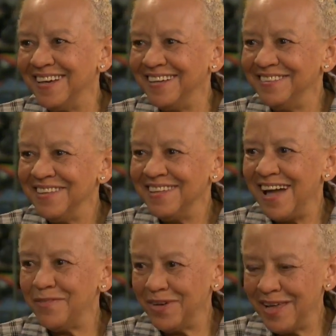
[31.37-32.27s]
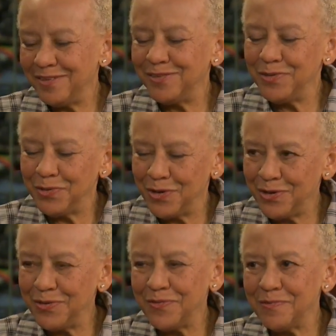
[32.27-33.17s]
Uh, I would like to see you
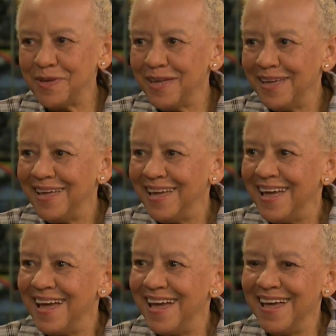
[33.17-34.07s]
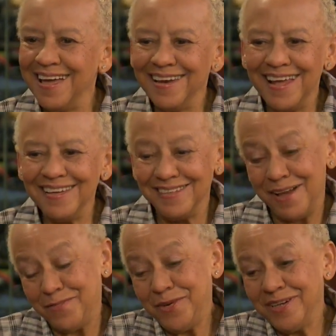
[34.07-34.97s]
cooking for me, and I,
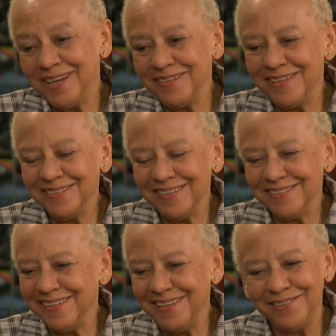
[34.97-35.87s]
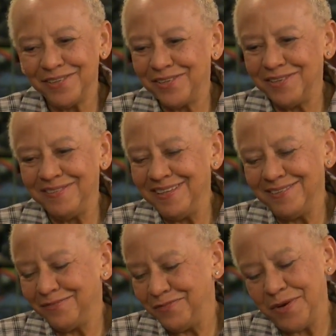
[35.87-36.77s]
I would. I, I, he's a
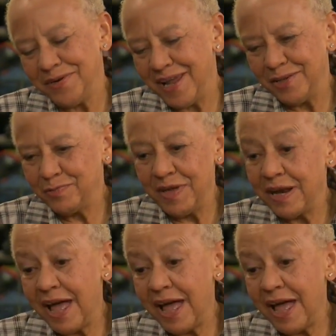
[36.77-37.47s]
he's a very nice man.